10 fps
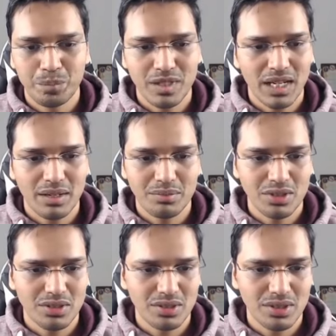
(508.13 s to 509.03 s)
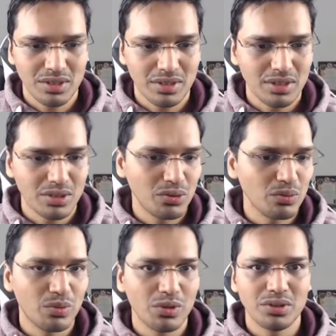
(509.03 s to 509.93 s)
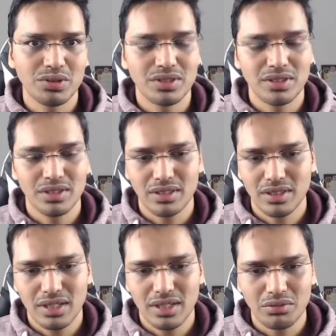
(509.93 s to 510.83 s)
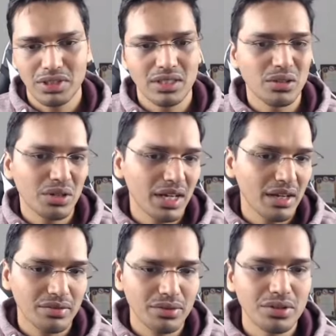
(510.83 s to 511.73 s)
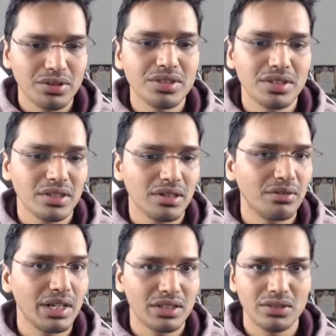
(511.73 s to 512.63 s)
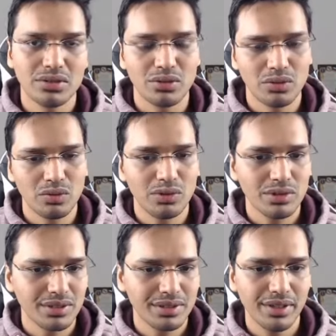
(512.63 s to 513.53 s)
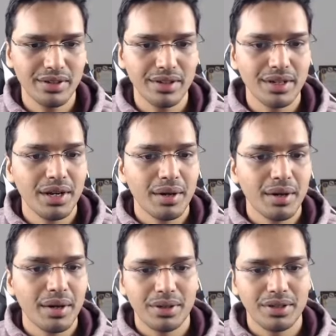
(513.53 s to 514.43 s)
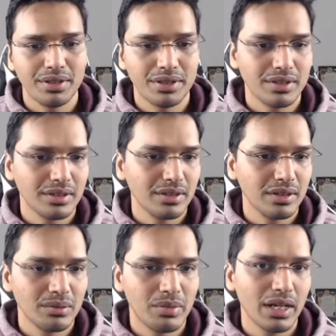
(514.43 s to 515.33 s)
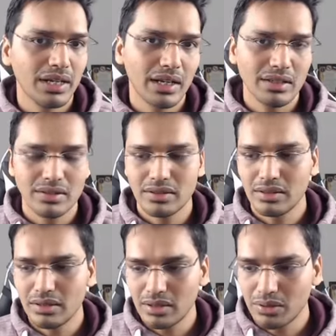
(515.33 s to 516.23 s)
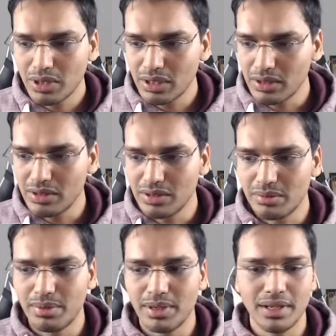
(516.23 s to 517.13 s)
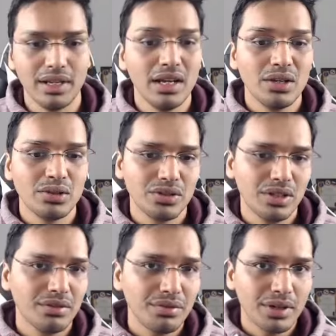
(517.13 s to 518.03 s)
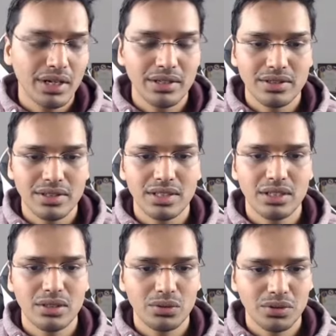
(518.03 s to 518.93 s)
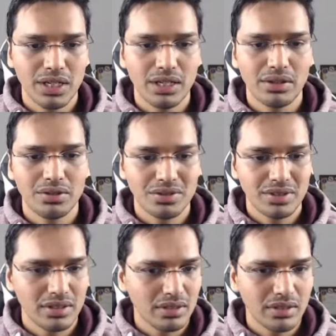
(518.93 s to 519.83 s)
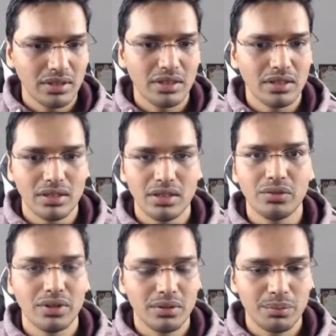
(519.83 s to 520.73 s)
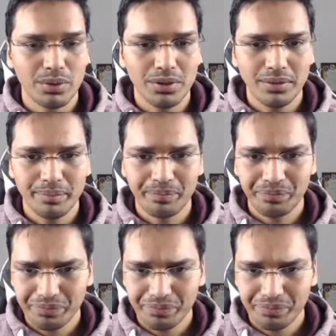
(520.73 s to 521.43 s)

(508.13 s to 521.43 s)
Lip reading: Yeah, just these two pawns are weak. Okay, of course, white is not worse here, but black has quite easy play. So therefore, I decided to take on c3 with the pawn.